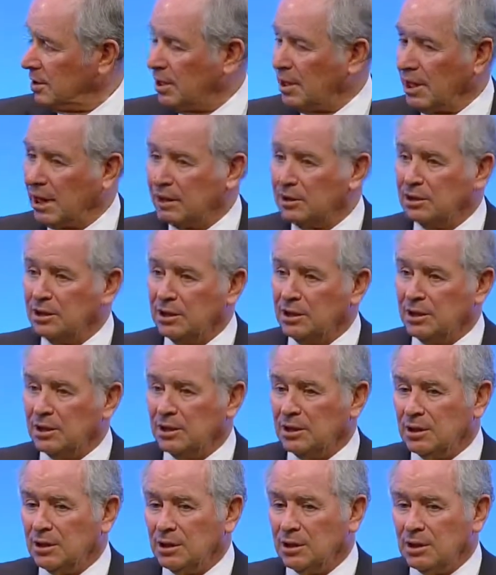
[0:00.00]
that.
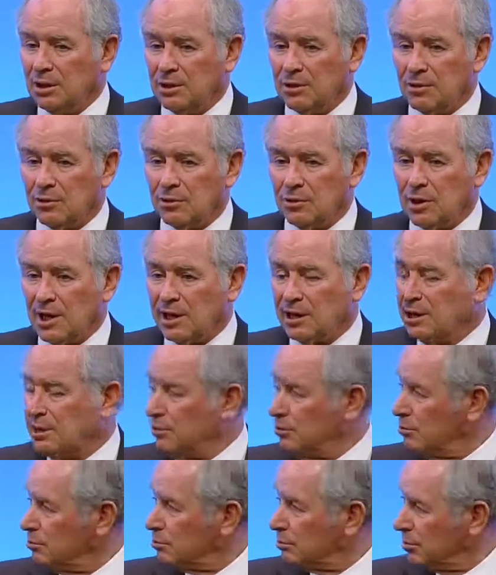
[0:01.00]
You know, I
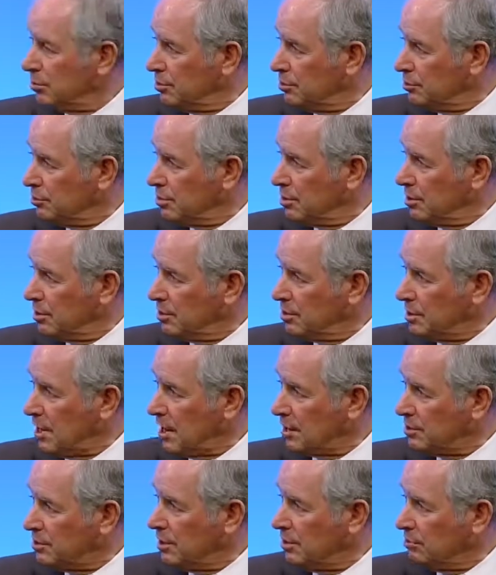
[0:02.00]
can usually do the
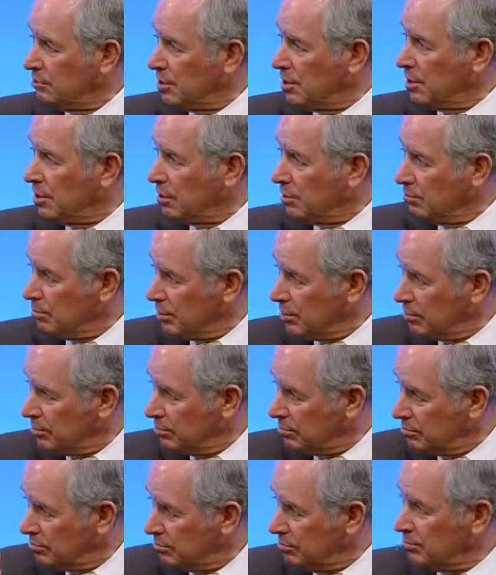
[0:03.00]
exact same thing, but
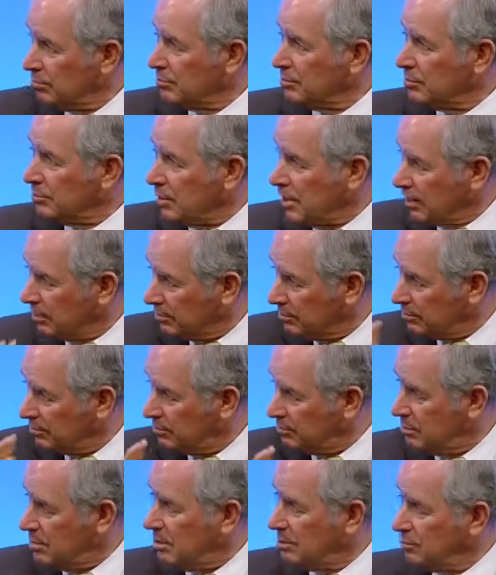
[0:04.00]
like, right.
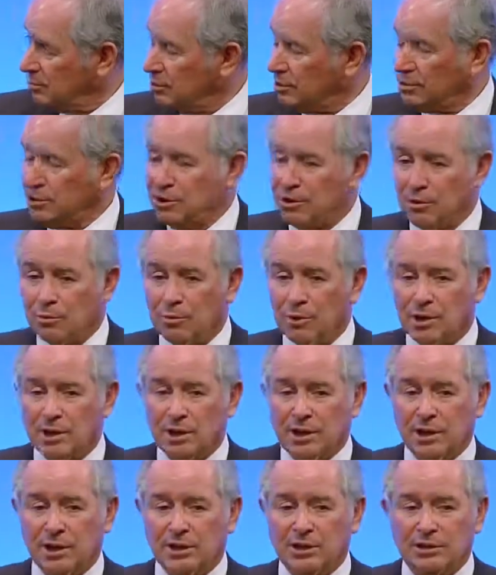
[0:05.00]
You know, just know what
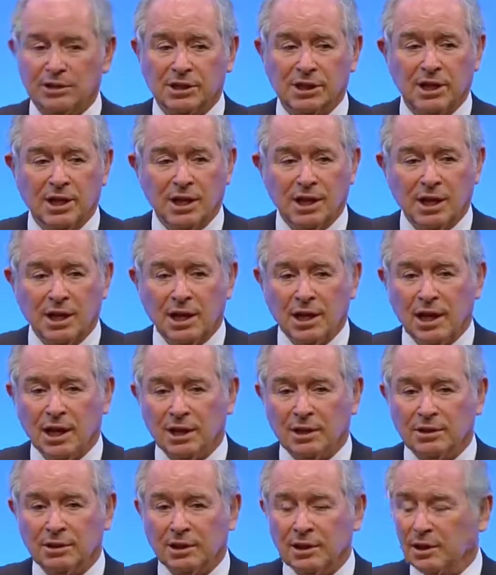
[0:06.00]
it is.
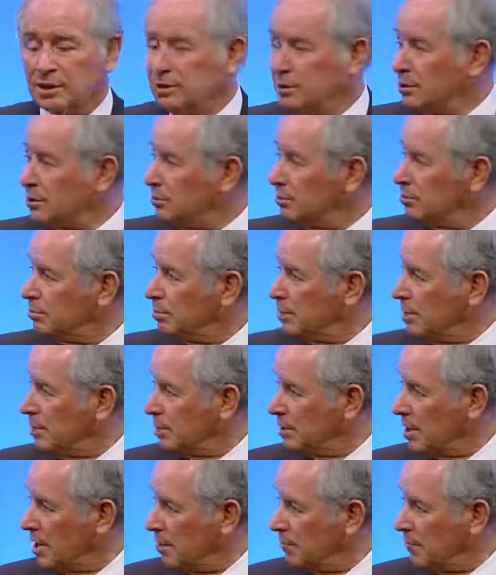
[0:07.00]
And so
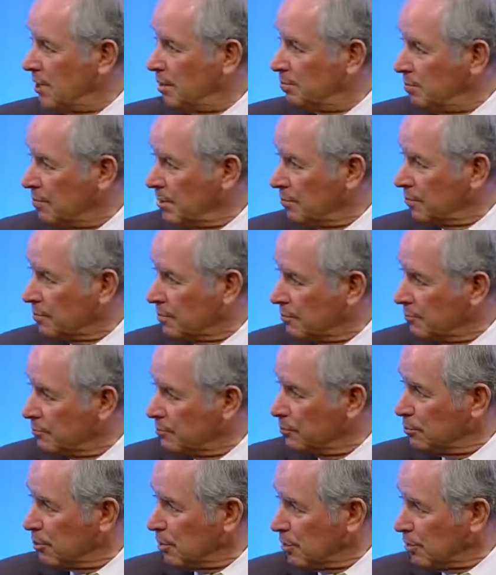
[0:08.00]
Pete gave up after a
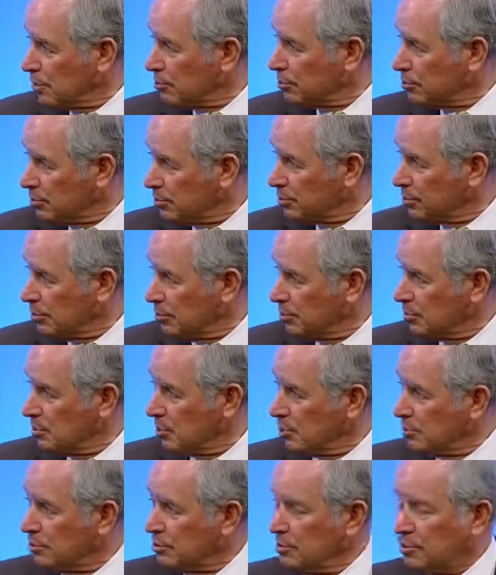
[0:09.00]
few rehearsals on
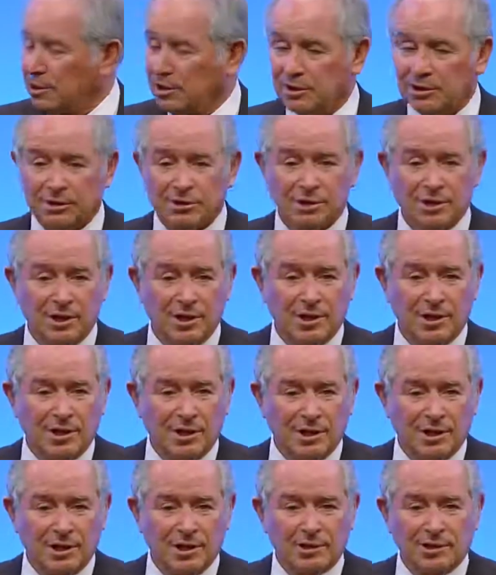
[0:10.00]
merger deals.
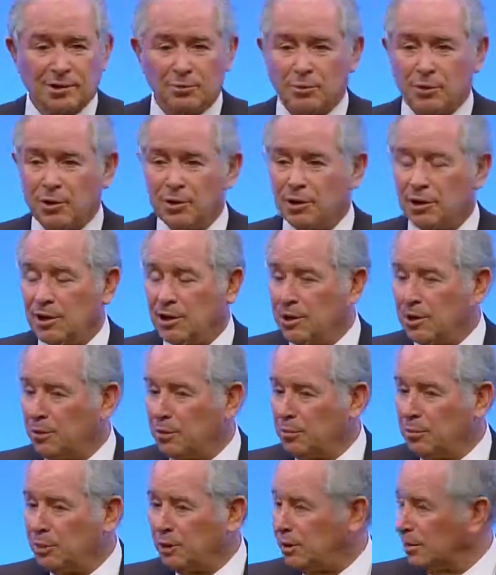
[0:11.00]
He said, where are you going to
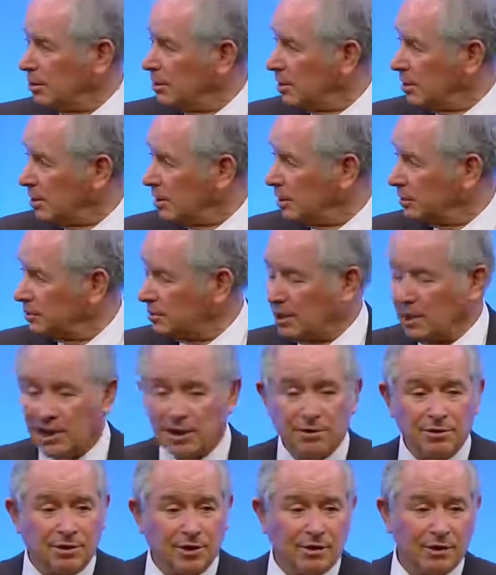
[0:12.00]
open? I said, I
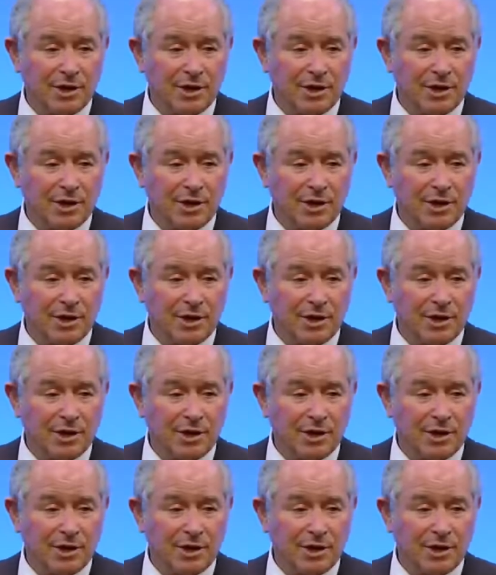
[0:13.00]
don't